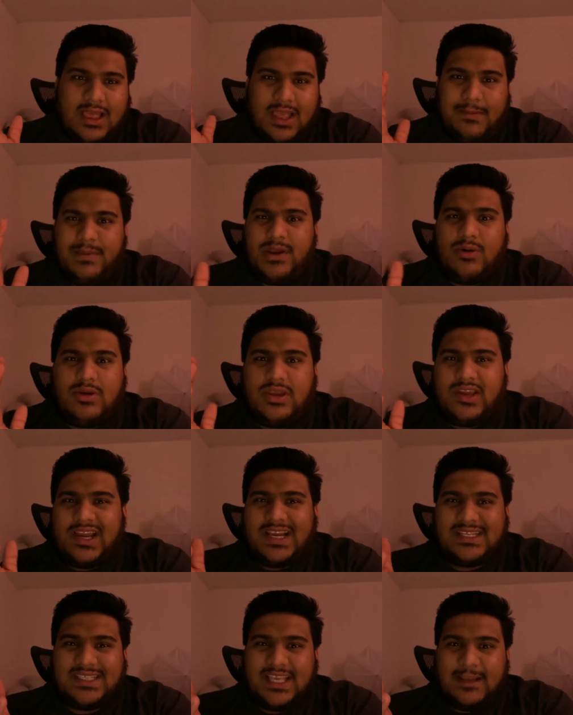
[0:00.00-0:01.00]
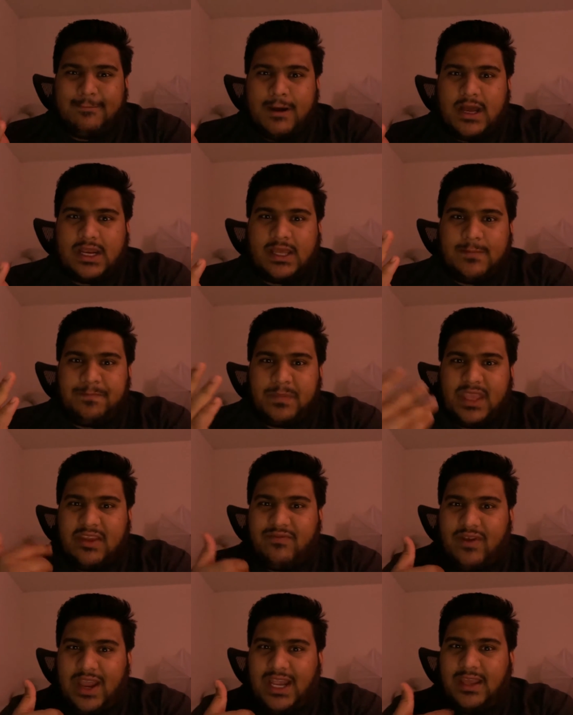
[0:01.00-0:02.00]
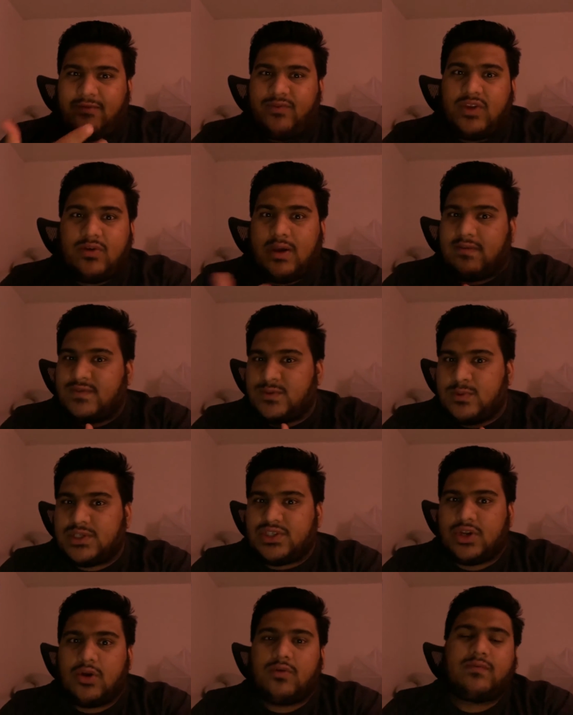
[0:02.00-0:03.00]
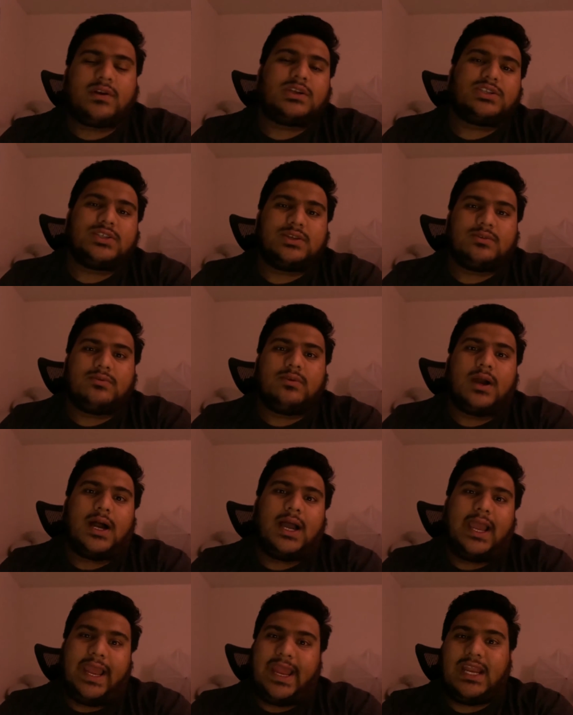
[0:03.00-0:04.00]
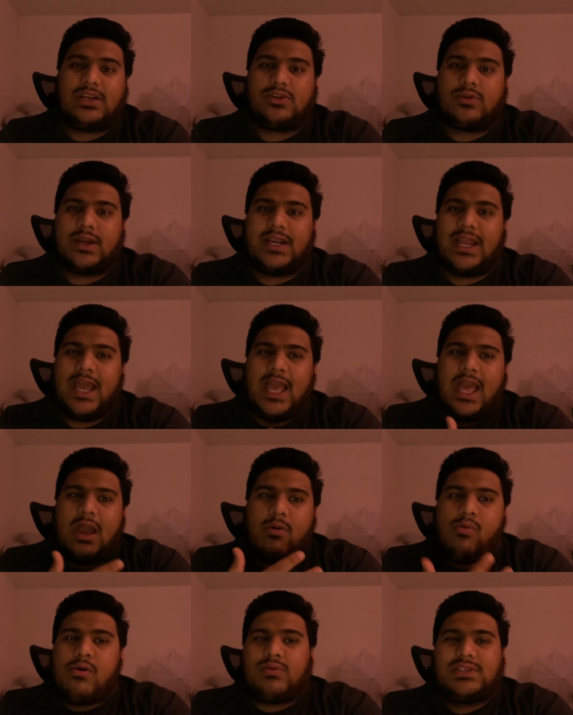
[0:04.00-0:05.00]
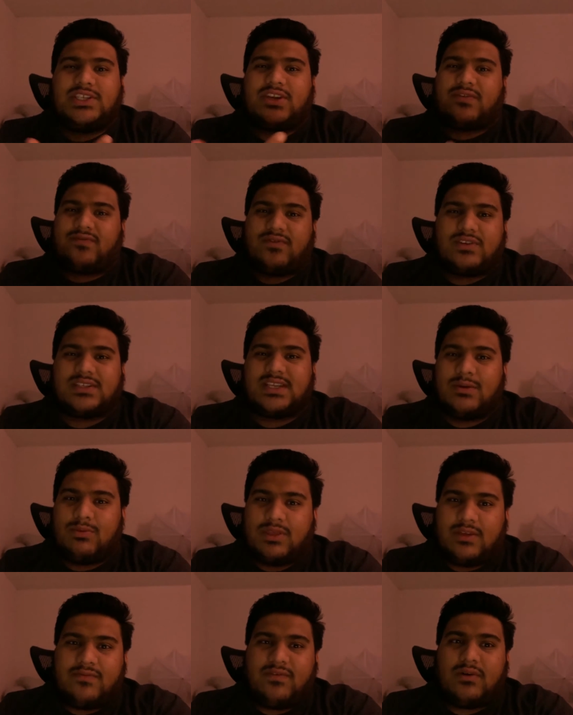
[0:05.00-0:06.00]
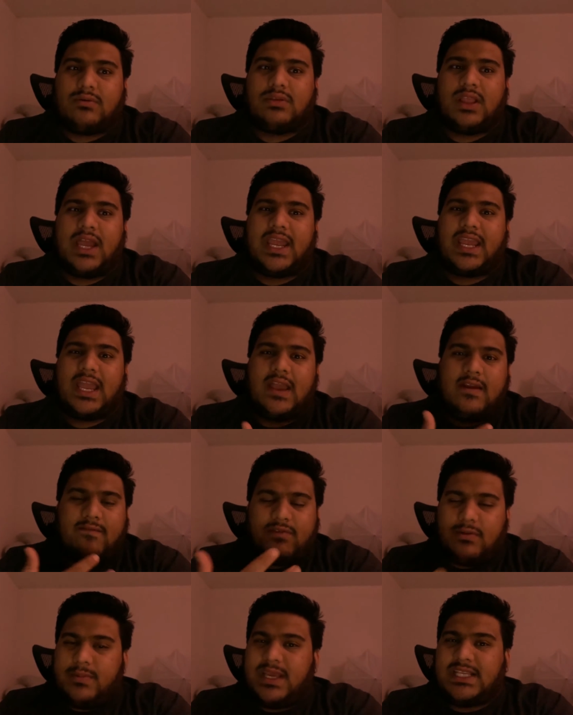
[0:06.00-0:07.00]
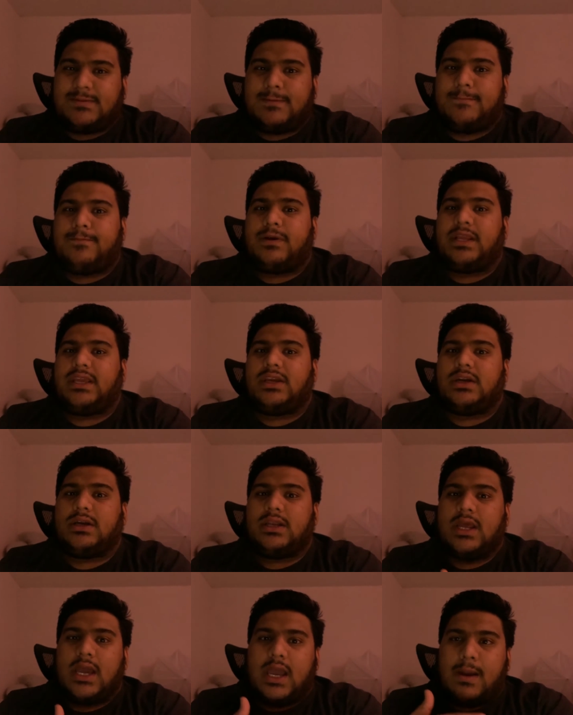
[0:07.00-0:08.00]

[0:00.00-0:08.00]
Let me know what you guys think about it. If any of you have switched over to Android, what was your first day with the phone like? For me, it's been pretty good.